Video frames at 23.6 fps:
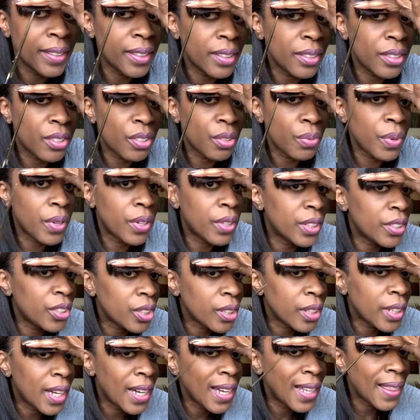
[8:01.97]
So we're going to
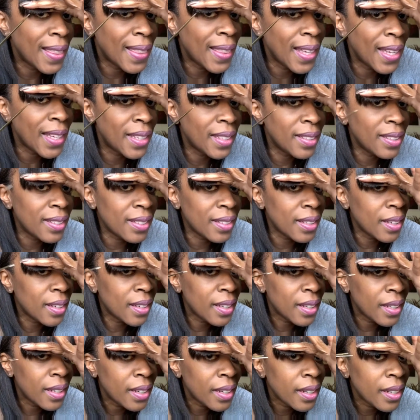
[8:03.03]
cut this
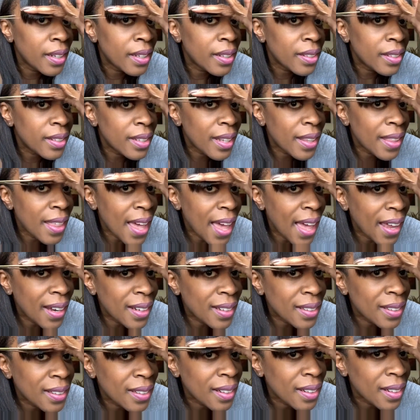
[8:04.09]
to that.
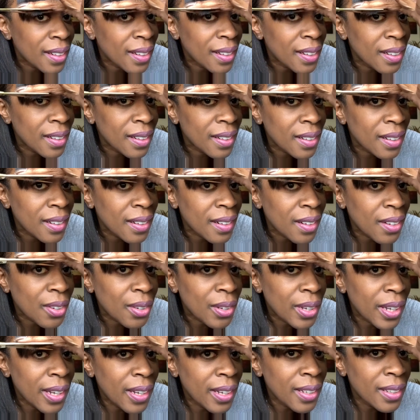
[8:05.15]

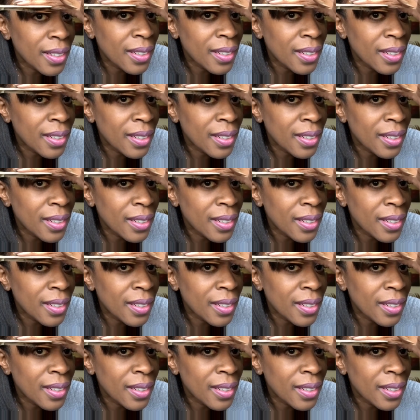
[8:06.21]
Okay.